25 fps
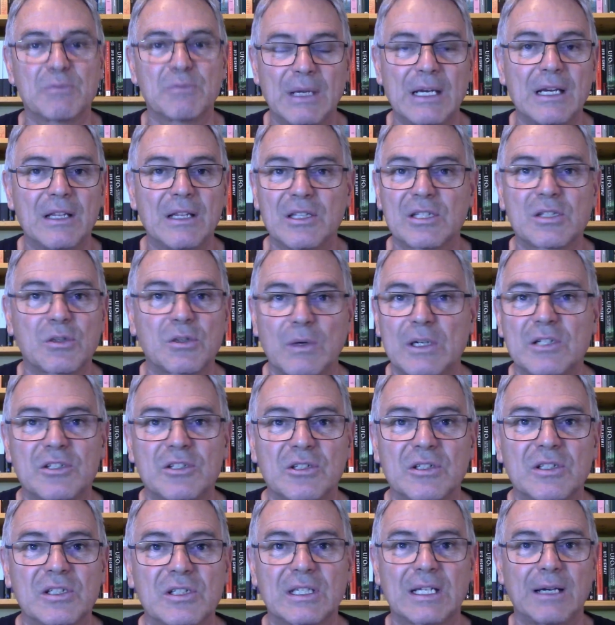many of these
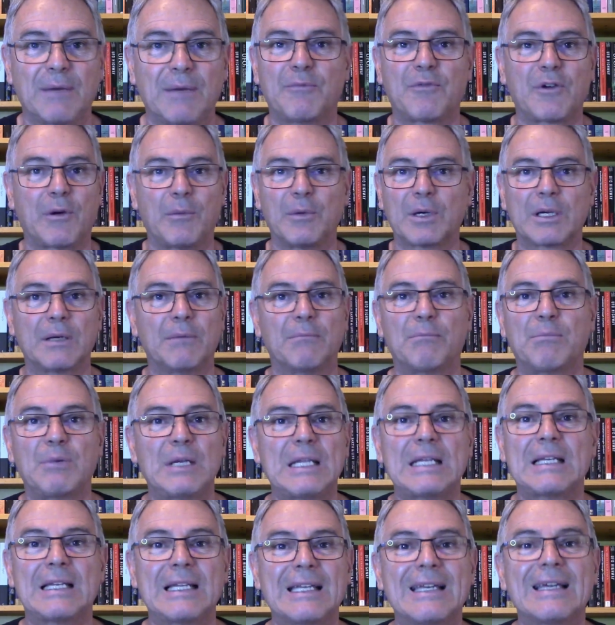questions come from a
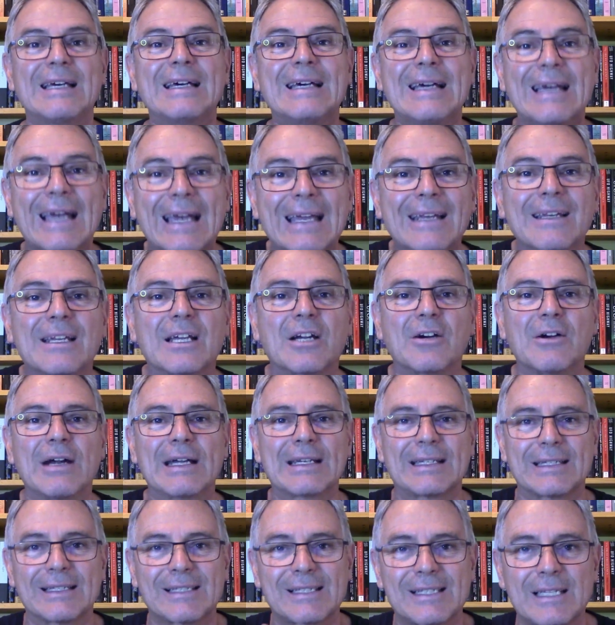completely
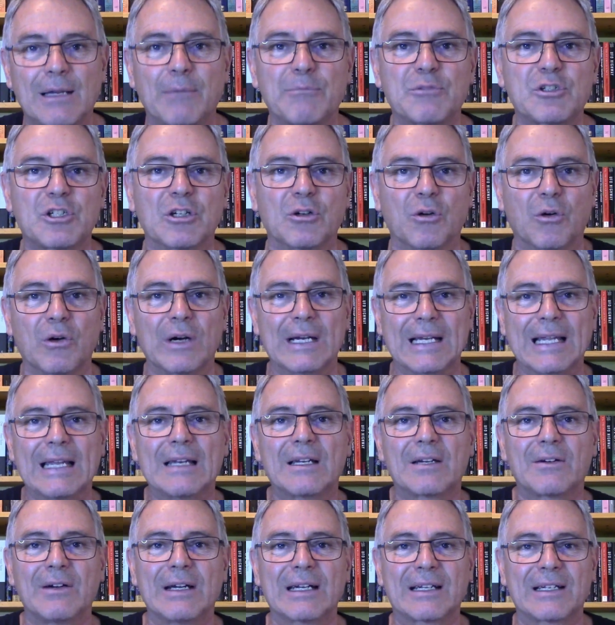incorrect assumption or an
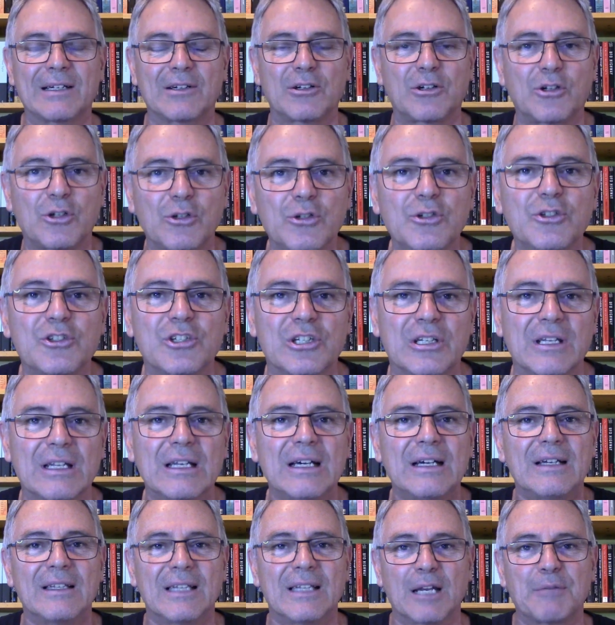incorrect conclusion
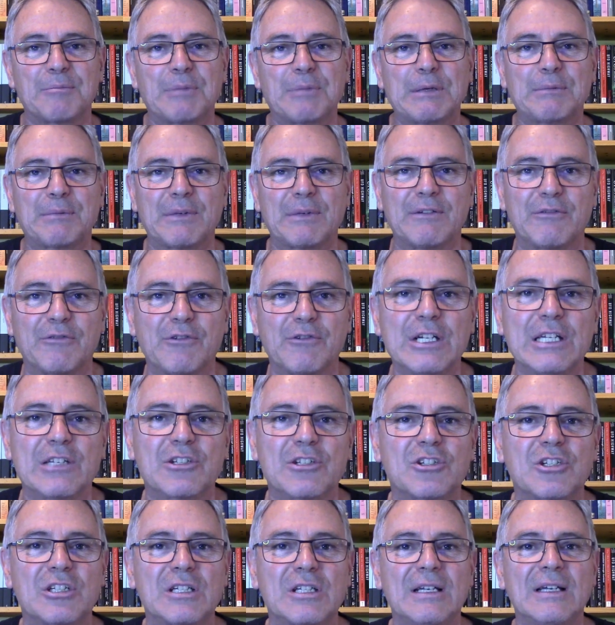that people have
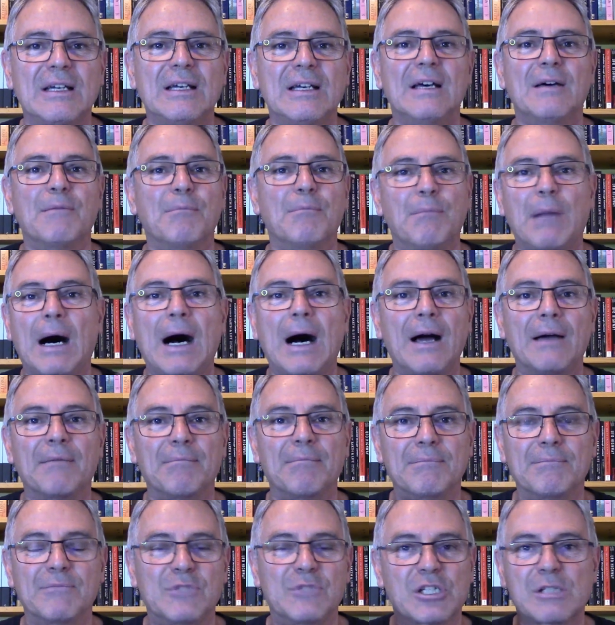reached
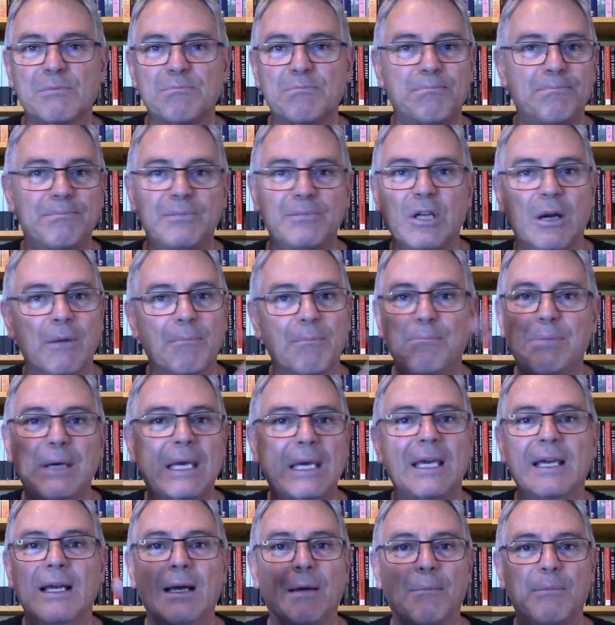by just
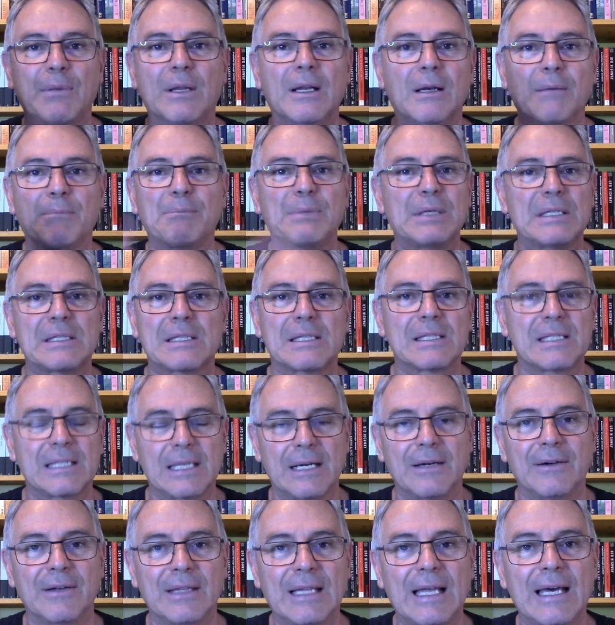picking up little pieces
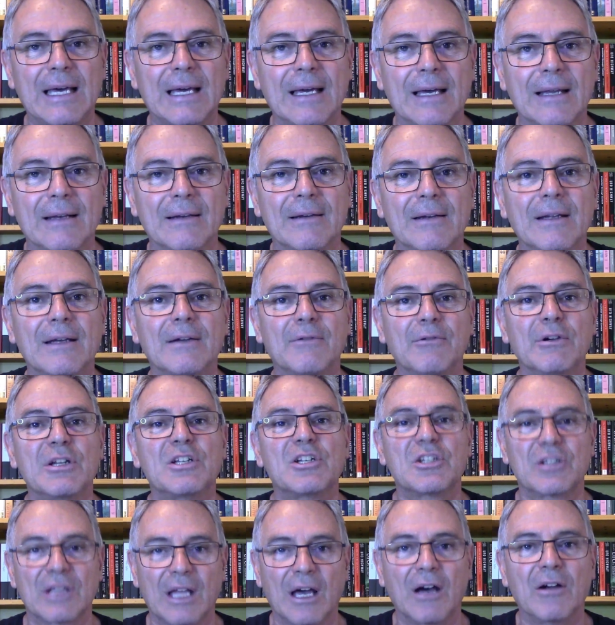here and there and
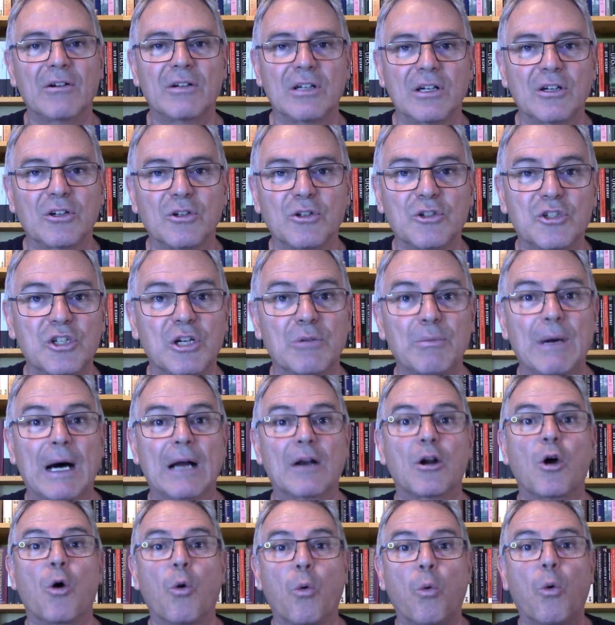reaching their own conclusion
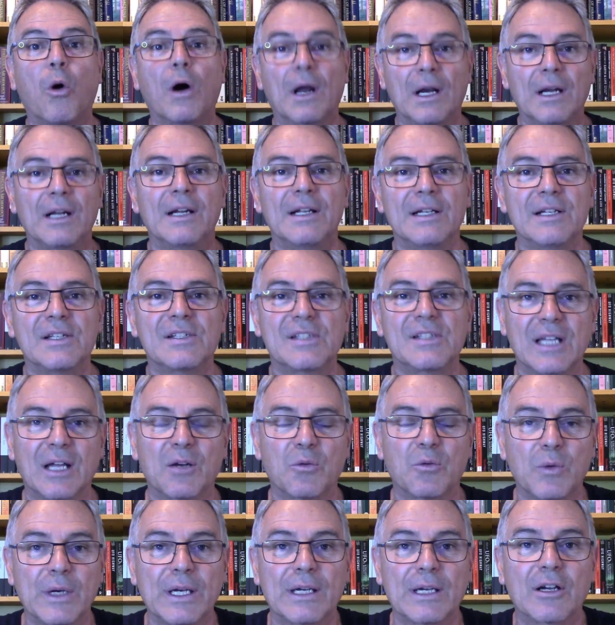about what it is
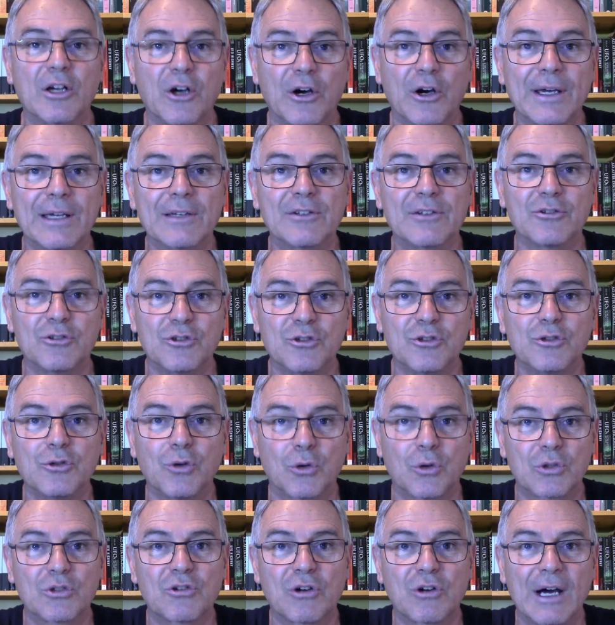that we're going to do
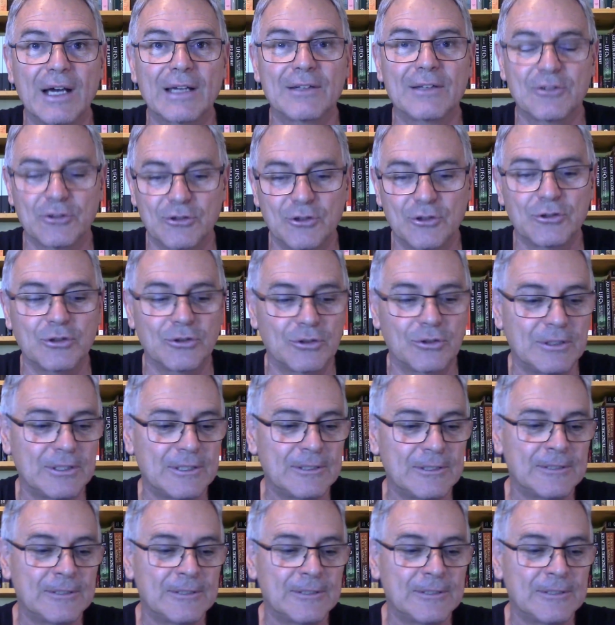or trying to do.